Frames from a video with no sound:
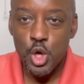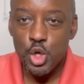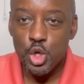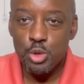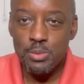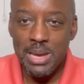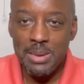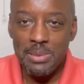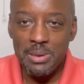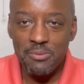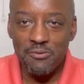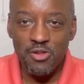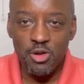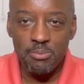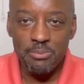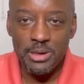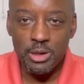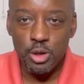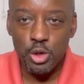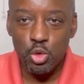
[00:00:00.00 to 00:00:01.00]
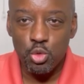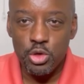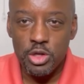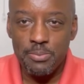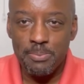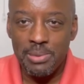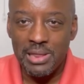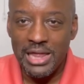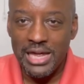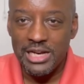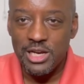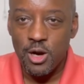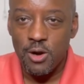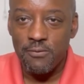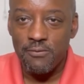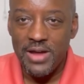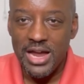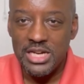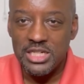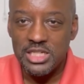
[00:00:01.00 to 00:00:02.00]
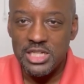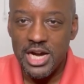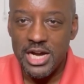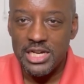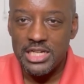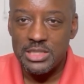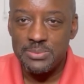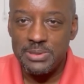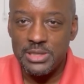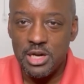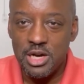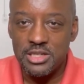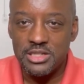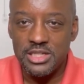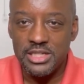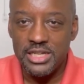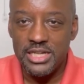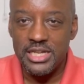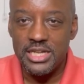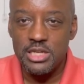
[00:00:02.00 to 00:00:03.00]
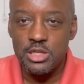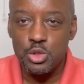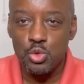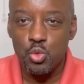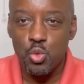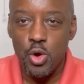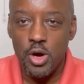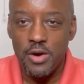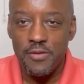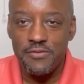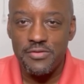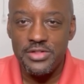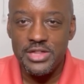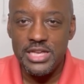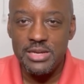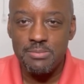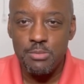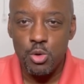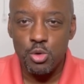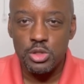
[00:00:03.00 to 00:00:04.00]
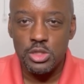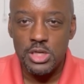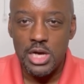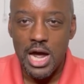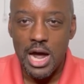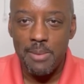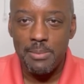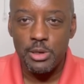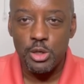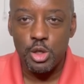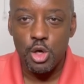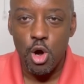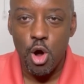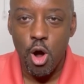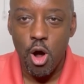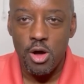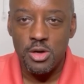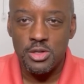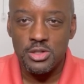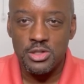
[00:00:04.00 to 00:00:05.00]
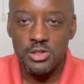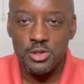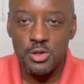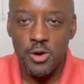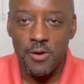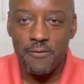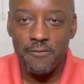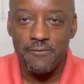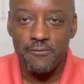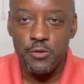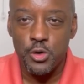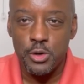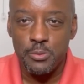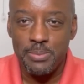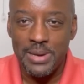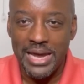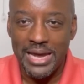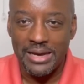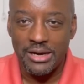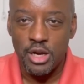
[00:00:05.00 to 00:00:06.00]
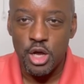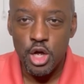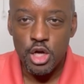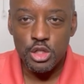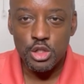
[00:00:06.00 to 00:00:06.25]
You may be familiar with plantar fasciitis because it is one of the most common causes of foot pain.